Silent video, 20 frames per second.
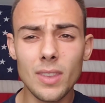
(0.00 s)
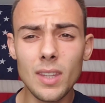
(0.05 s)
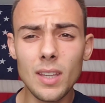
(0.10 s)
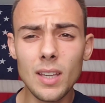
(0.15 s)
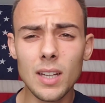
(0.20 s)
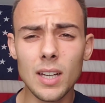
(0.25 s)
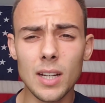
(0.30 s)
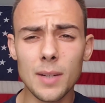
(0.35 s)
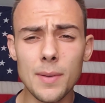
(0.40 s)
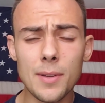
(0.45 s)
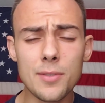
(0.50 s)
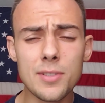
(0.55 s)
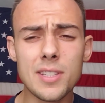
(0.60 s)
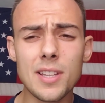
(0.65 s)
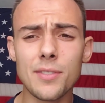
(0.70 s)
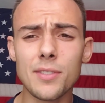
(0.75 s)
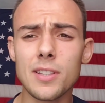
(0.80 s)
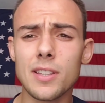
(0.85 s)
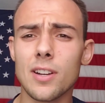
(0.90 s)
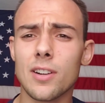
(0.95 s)
It was
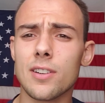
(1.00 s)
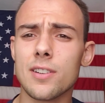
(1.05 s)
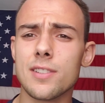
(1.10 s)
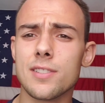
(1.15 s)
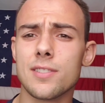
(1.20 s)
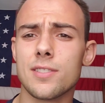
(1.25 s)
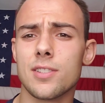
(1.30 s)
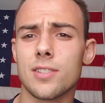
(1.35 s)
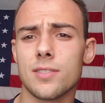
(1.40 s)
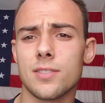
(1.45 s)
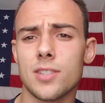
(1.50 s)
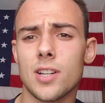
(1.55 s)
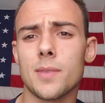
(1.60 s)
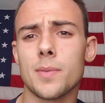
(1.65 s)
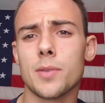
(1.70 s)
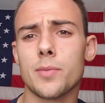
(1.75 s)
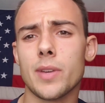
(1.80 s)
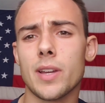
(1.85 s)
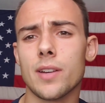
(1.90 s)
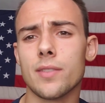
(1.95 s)
definitely the hardest
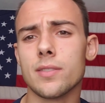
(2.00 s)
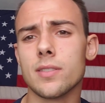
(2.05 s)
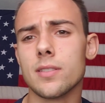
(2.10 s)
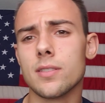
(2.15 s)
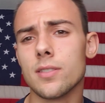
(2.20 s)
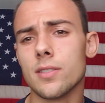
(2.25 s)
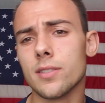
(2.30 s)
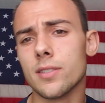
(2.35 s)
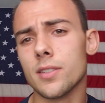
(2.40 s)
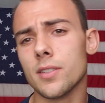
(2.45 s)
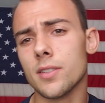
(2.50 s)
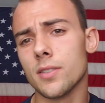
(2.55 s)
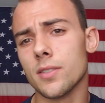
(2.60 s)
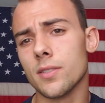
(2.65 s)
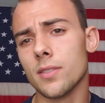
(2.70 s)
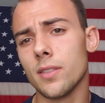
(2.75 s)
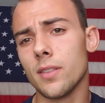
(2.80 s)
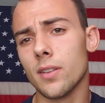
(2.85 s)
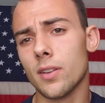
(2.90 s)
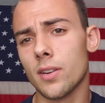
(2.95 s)
topic we covered during
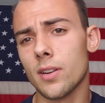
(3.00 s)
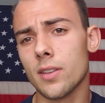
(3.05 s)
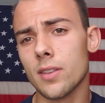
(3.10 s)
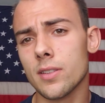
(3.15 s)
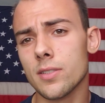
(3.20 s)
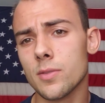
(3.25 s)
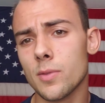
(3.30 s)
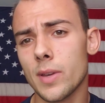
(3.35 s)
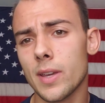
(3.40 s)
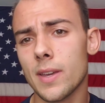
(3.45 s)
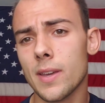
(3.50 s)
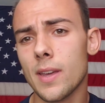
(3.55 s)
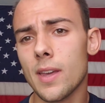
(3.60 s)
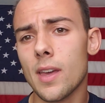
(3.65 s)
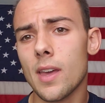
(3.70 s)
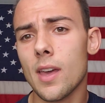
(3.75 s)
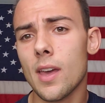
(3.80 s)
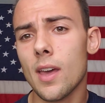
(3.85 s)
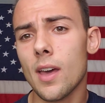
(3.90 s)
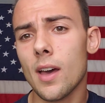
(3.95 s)
the learning this week.
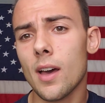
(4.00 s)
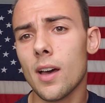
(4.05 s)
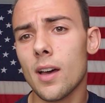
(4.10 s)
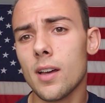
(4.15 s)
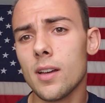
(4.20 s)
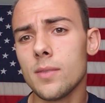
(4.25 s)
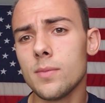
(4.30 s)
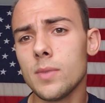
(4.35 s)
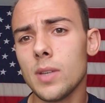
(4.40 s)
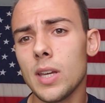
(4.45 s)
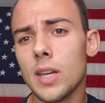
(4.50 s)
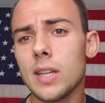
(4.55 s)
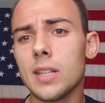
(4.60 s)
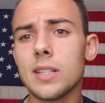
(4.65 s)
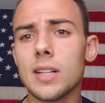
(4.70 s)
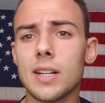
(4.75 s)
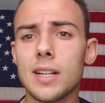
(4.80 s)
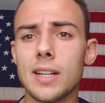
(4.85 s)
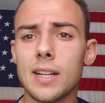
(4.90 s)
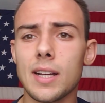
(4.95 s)

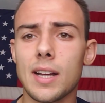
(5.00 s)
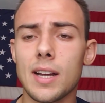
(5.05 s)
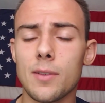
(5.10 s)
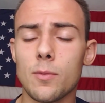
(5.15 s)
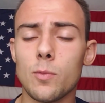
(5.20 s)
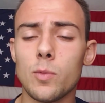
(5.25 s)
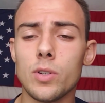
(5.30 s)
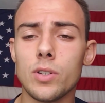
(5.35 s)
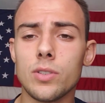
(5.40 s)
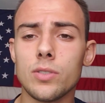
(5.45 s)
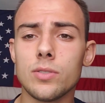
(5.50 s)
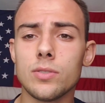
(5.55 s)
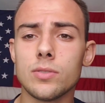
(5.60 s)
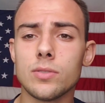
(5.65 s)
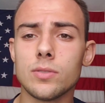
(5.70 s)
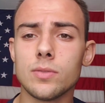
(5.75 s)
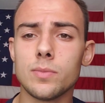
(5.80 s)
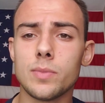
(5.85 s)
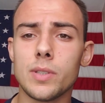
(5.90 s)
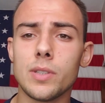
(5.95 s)
And I will
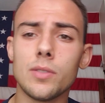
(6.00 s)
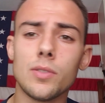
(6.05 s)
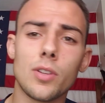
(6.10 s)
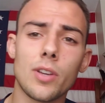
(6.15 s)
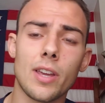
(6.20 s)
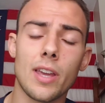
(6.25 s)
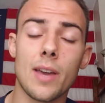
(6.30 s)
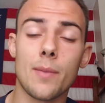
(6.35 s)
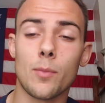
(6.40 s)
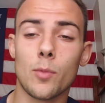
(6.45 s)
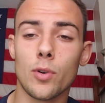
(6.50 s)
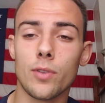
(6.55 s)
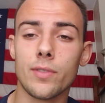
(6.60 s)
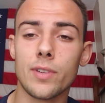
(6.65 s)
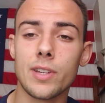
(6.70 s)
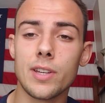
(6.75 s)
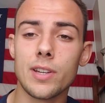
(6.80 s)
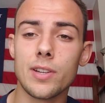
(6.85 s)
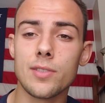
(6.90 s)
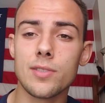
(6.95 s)
be looking at more
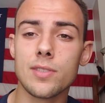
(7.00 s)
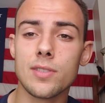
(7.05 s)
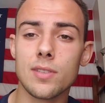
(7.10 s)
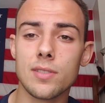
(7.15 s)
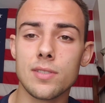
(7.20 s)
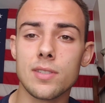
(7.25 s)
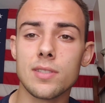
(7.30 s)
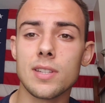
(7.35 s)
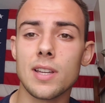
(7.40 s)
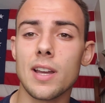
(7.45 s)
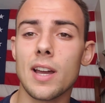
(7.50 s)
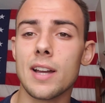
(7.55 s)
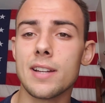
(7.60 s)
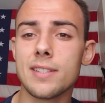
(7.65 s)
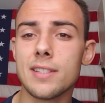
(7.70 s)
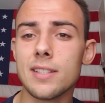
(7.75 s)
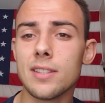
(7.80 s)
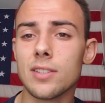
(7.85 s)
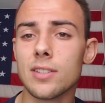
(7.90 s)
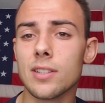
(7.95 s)
videos, since I
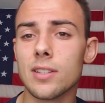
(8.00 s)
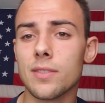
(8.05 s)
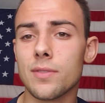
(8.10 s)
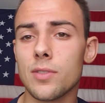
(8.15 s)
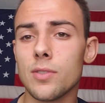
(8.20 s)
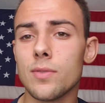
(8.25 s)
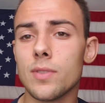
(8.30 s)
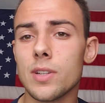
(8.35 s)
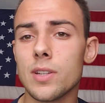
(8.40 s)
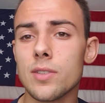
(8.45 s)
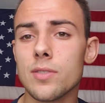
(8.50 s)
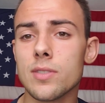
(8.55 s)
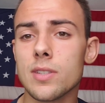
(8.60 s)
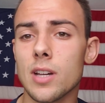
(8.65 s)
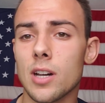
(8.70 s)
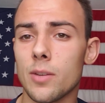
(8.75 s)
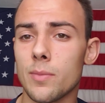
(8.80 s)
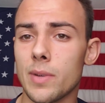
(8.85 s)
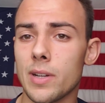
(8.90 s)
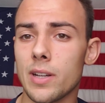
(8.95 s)
did look at a few videos to
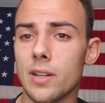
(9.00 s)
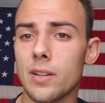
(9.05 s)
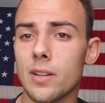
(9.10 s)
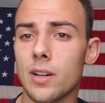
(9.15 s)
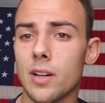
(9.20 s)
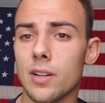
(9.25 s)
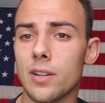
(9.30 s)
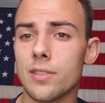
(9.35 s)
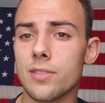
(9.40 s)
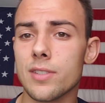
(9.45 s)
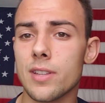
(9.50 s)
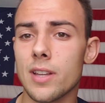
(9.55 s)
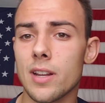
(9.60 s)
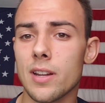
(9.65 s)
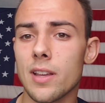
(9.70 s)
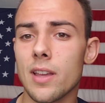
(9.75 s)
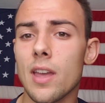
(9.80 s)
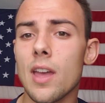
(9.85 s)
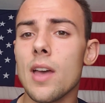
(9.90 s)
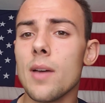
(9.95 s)
help my
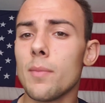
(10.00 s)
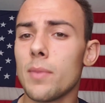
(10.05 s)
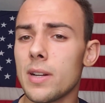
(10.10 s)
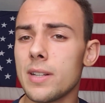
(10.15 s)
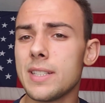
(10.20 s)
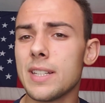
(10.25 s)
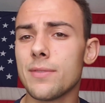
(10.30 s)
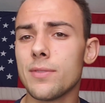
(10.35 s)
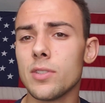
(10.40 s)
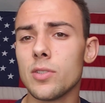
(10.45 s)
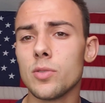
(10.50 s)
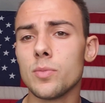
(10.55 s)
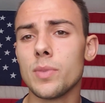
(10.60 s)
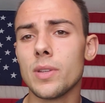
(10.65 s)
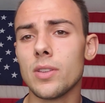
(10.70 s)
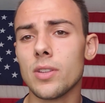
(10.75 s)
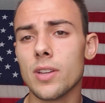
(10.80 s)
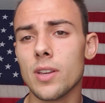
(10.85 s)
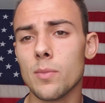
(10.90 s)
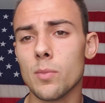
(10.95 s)
understanding, but I definitely will be
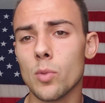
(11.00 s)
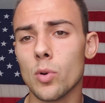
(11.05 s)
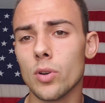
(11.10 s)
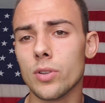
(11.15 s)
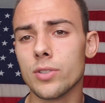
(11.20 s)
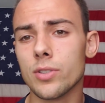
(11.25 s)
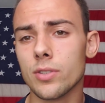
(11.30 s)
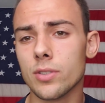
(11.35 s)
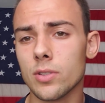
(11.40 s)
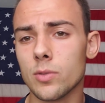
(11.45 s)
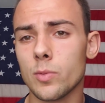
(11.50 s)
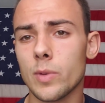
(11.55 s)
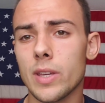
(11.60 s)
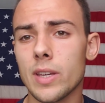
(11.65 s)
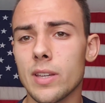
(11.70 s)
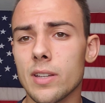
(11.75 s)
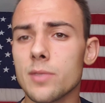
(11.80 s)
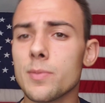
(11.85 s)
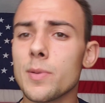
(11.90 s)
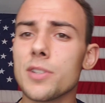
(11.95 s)
looking more during the
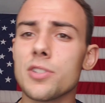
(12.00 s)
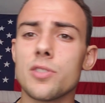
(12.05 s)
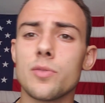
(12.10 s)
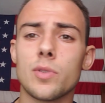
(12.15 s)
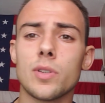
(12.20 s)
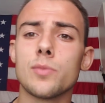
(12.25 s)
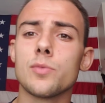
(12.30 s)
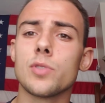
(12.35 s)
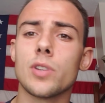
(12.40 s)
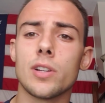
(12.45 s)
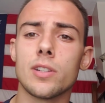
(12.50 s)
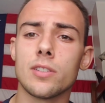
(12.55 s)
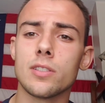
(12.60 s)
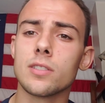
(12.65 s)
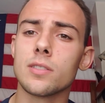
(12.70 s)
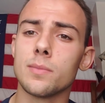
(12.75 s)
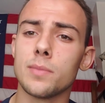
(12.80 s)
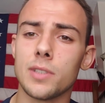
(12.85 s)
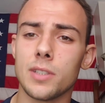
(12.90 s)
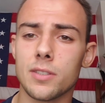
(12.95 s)
week, especially when I'm trying to
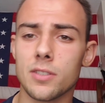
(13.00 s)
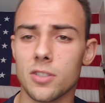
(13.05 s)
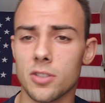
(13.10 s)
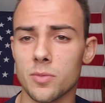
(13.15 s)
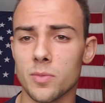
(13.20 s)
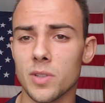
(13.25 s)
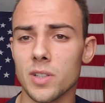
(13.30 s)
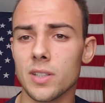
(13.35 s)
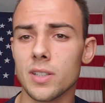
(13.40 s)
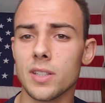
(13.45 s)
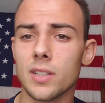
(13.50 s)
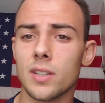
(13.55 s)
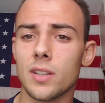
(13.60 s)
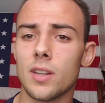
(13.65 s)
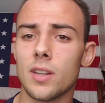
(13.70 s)
complete the homework.